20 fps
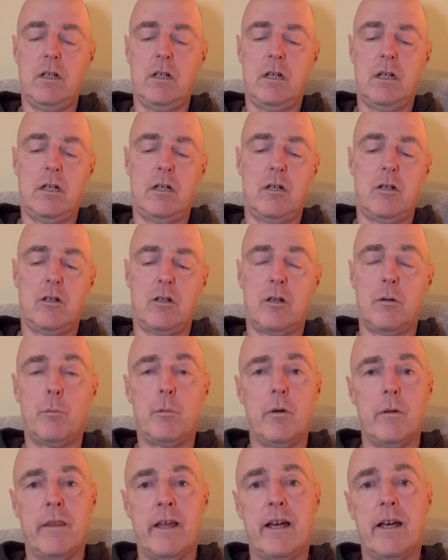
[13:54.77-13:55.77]
I'll
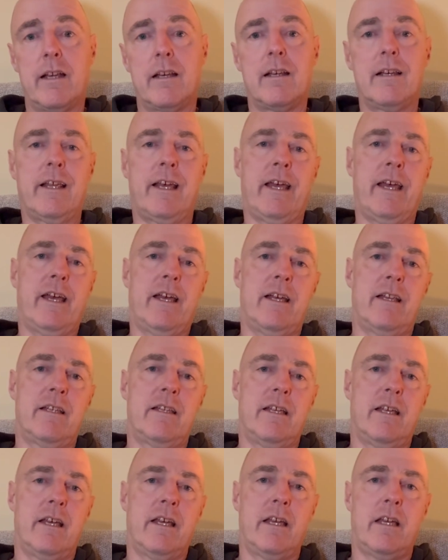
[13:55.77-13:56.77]
put that at
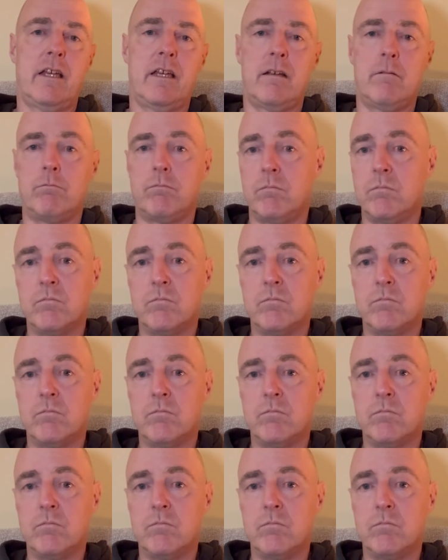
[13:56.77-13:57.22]
a